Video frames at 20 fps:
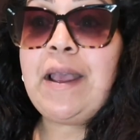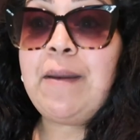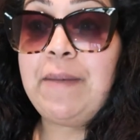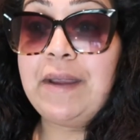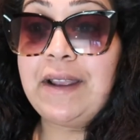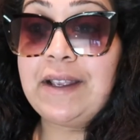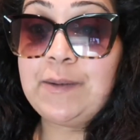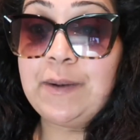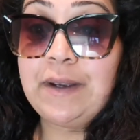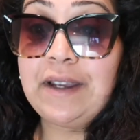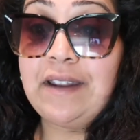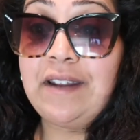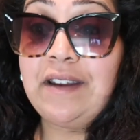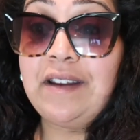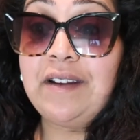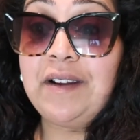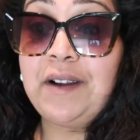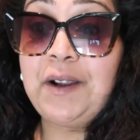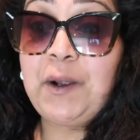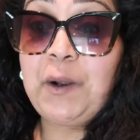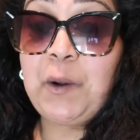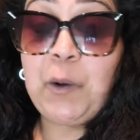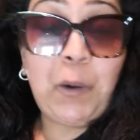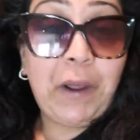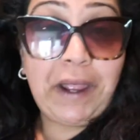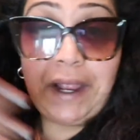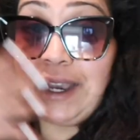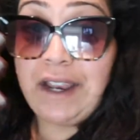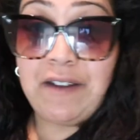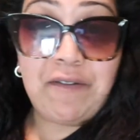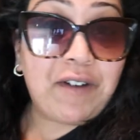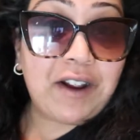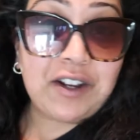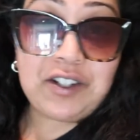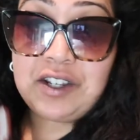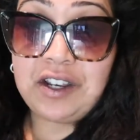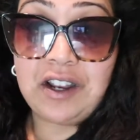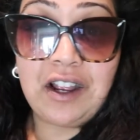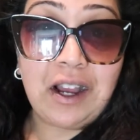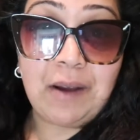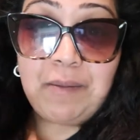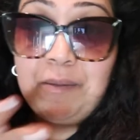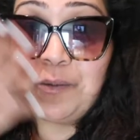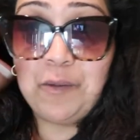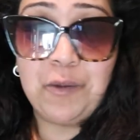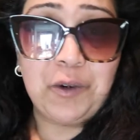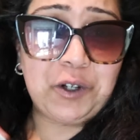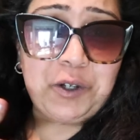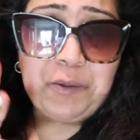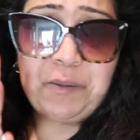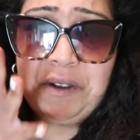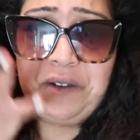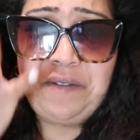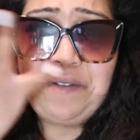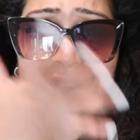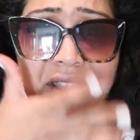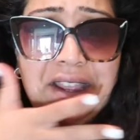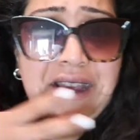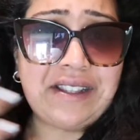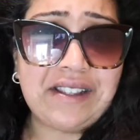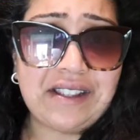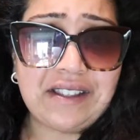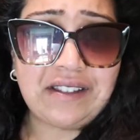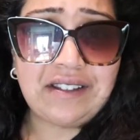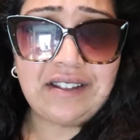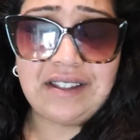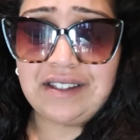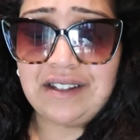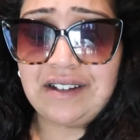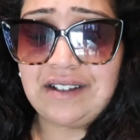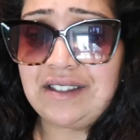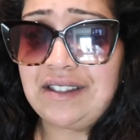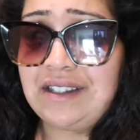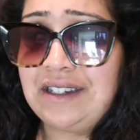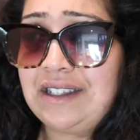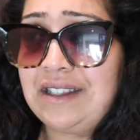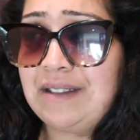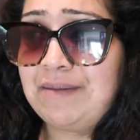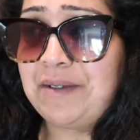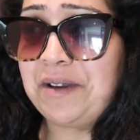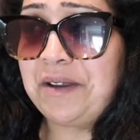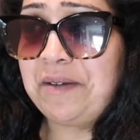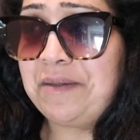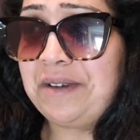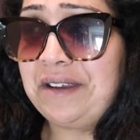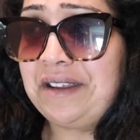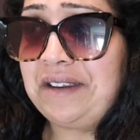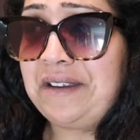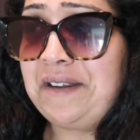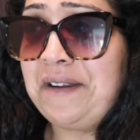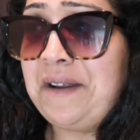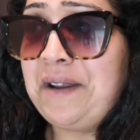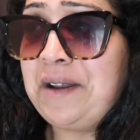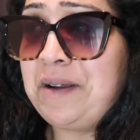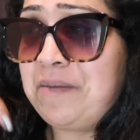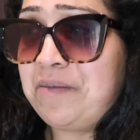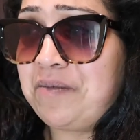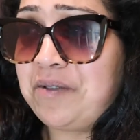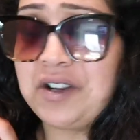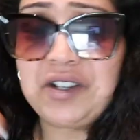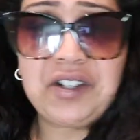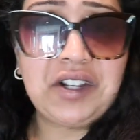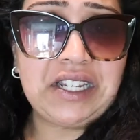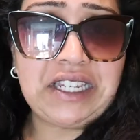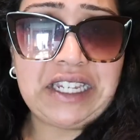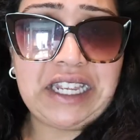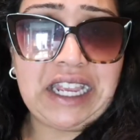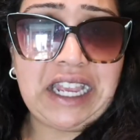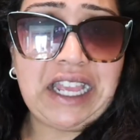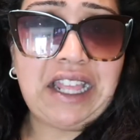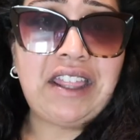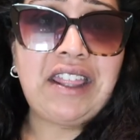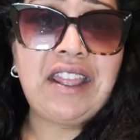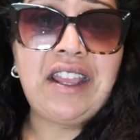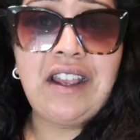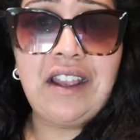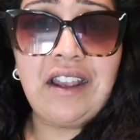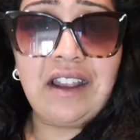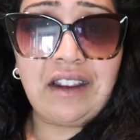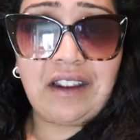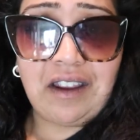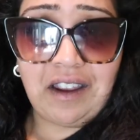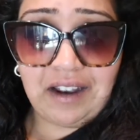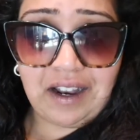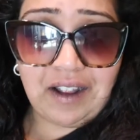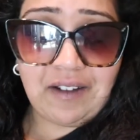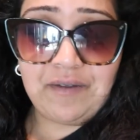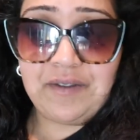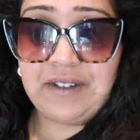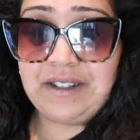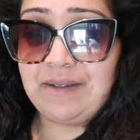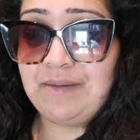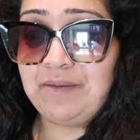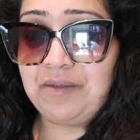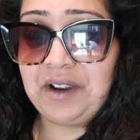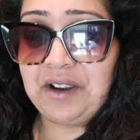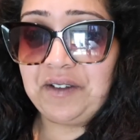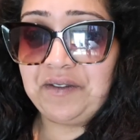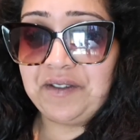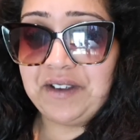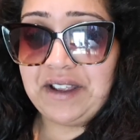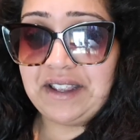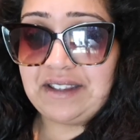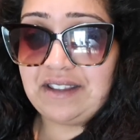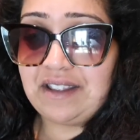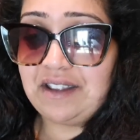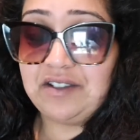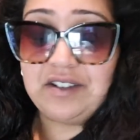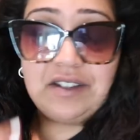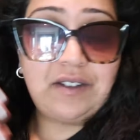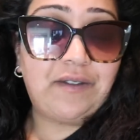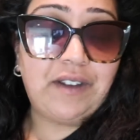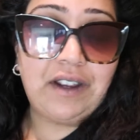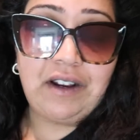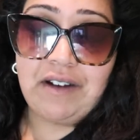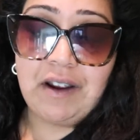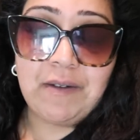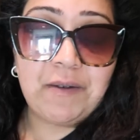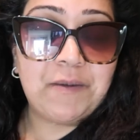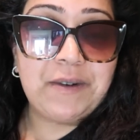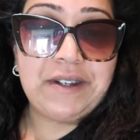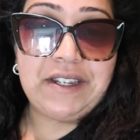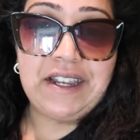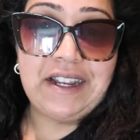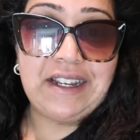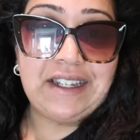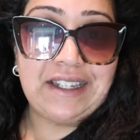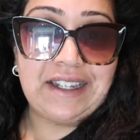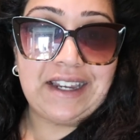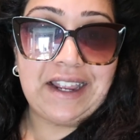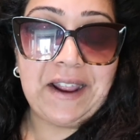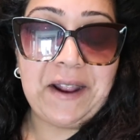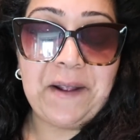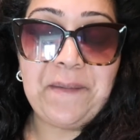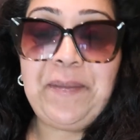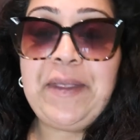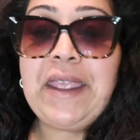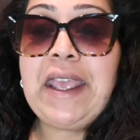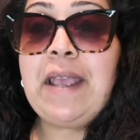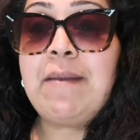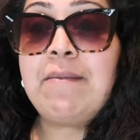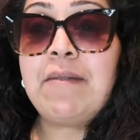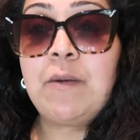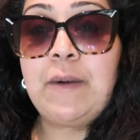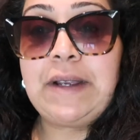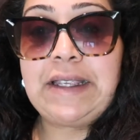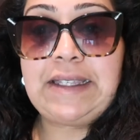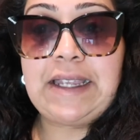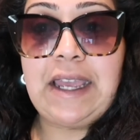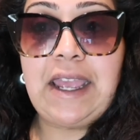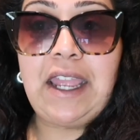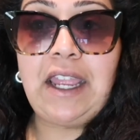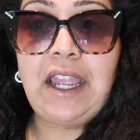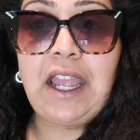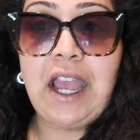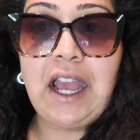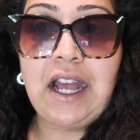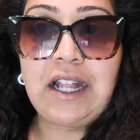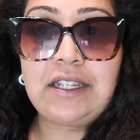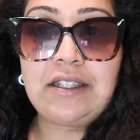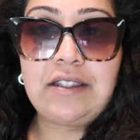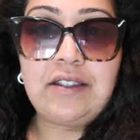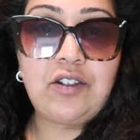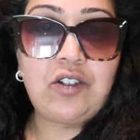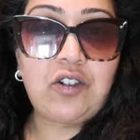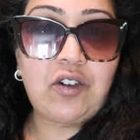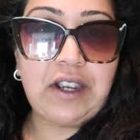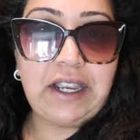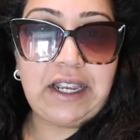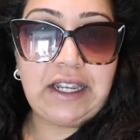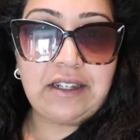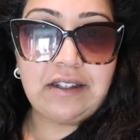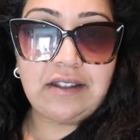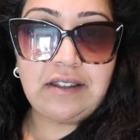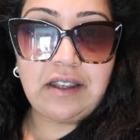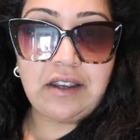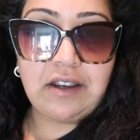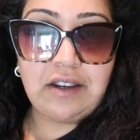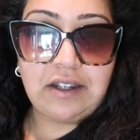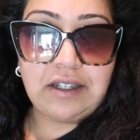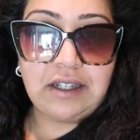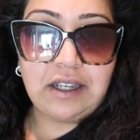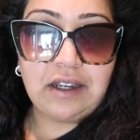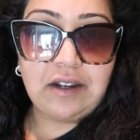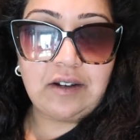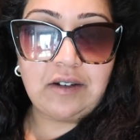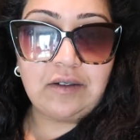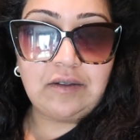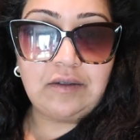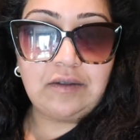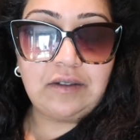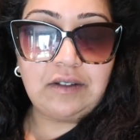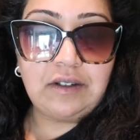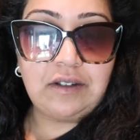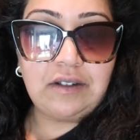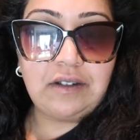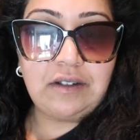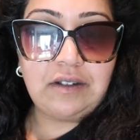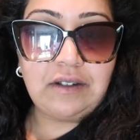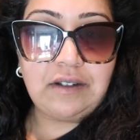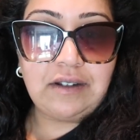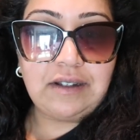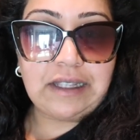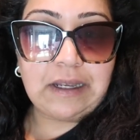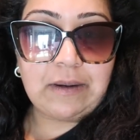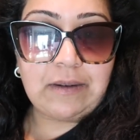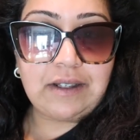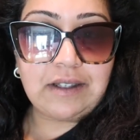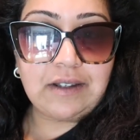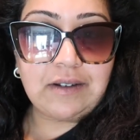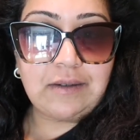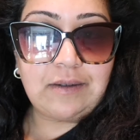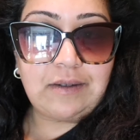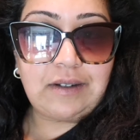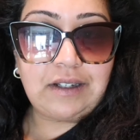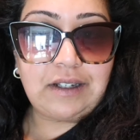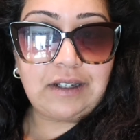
because we're gonna quickly freshen up, wash my face, it's disgusting at the moment, brush our teeth, go down for some breakfast, and then just figure out what we're doing today. But we're staying at the Traders Hotel. Is that what it's called?